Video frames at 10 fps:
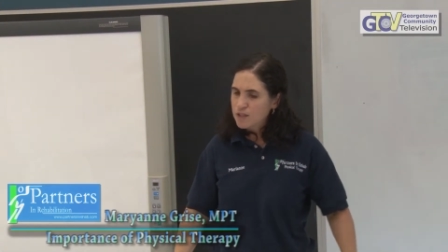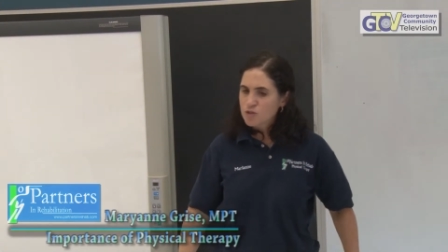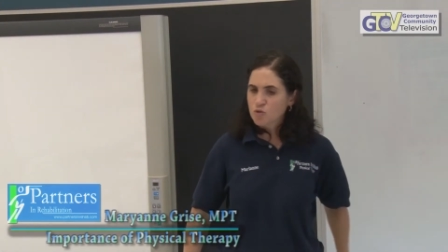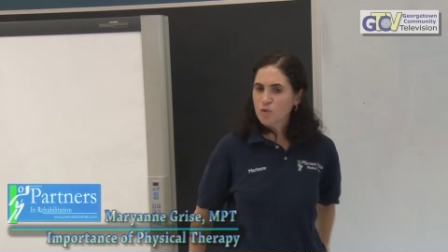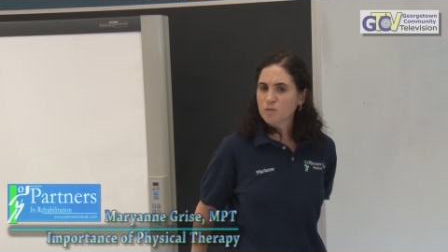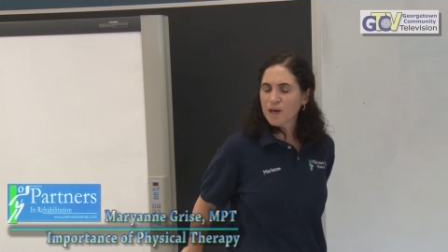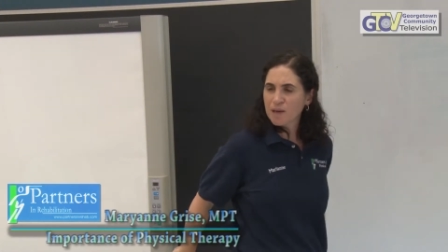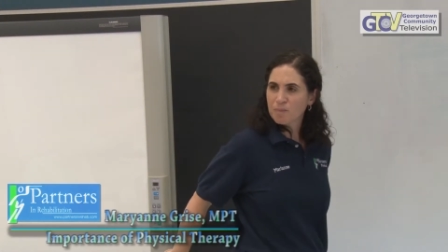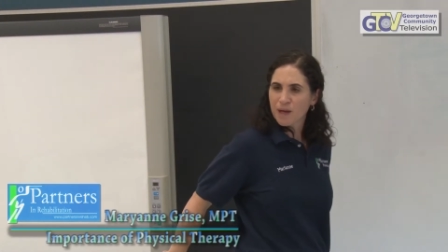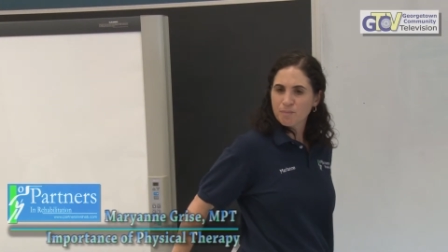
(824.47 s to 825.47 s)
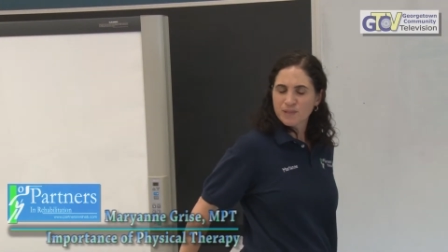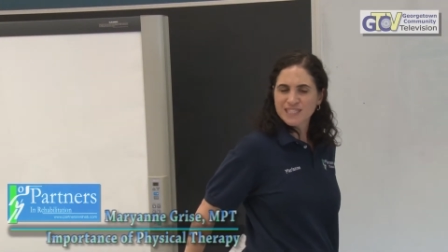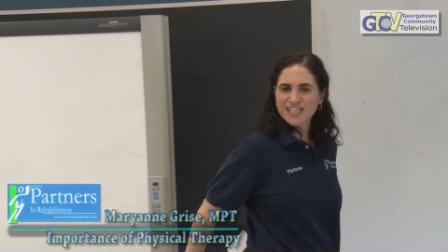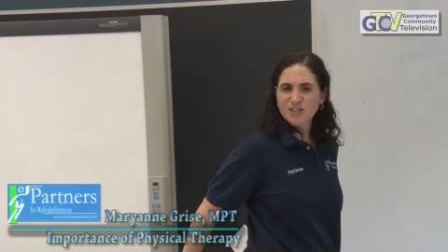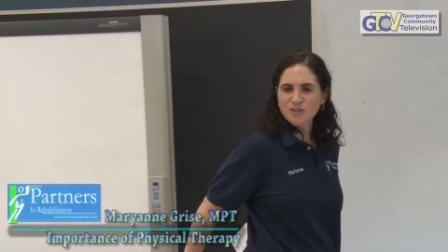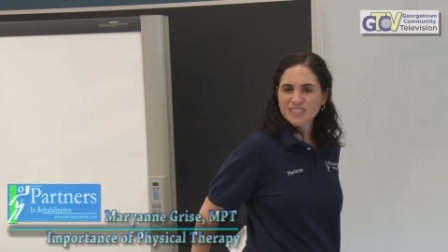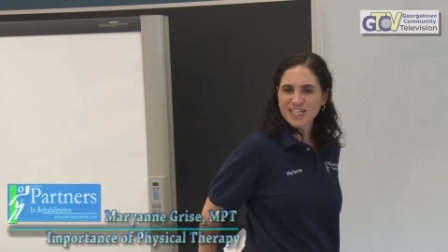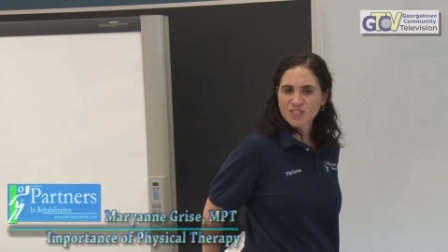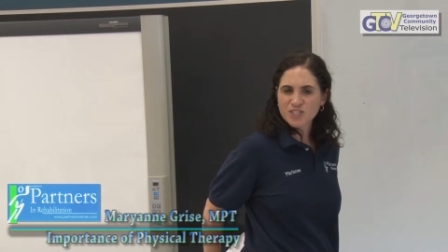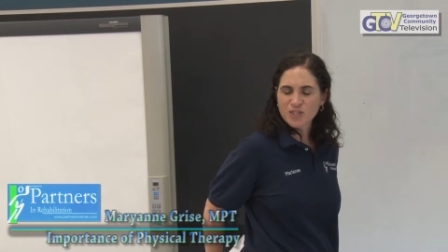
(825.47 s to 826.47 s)
So we'll pay particular
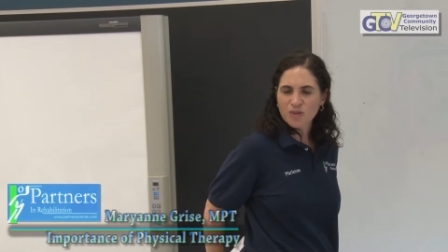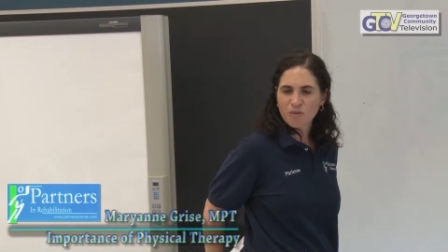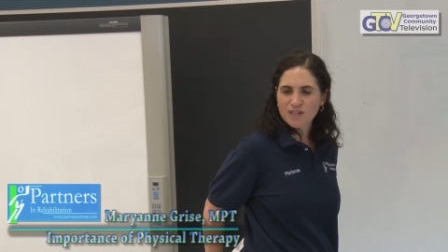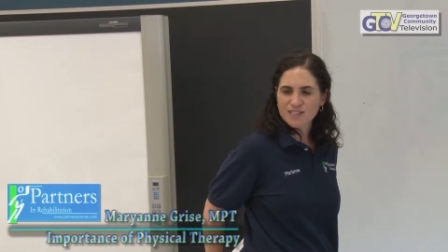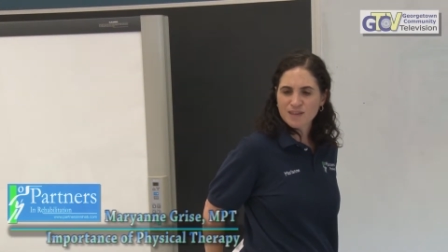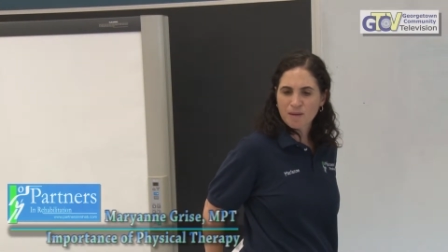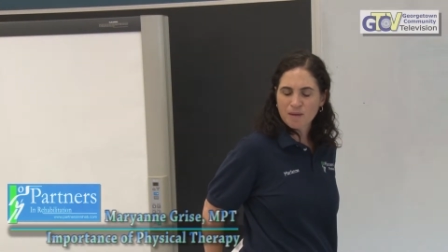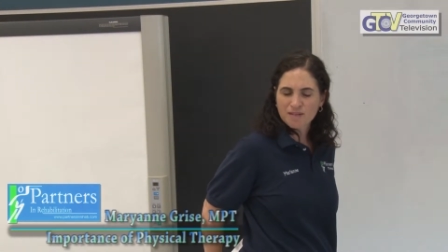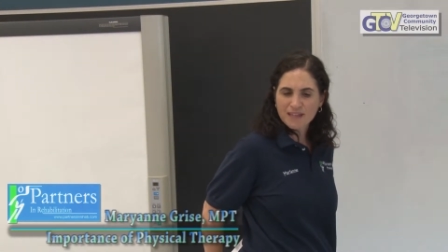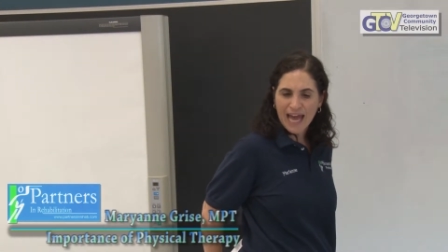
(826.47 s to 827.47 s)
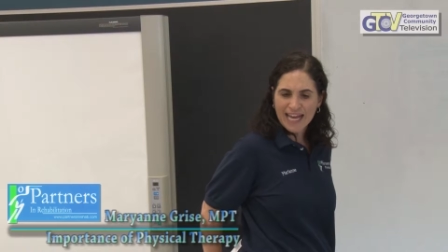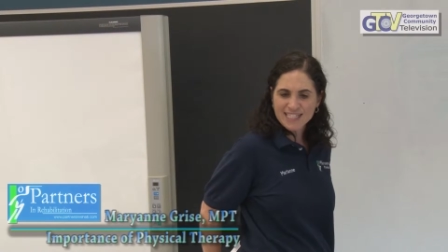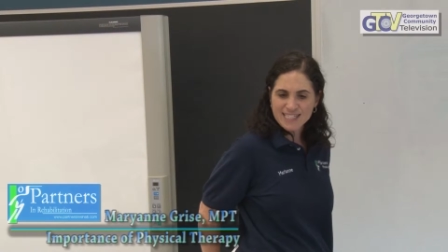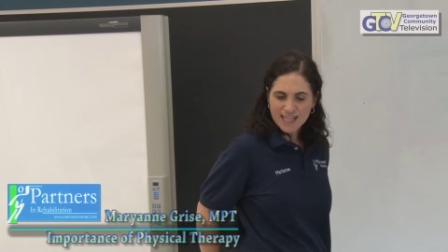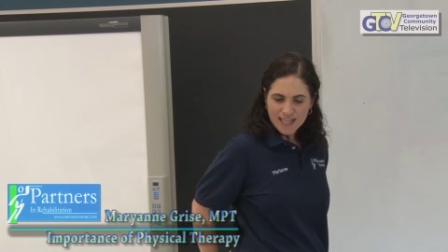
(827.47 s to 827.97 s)
attention to the ones on the legs.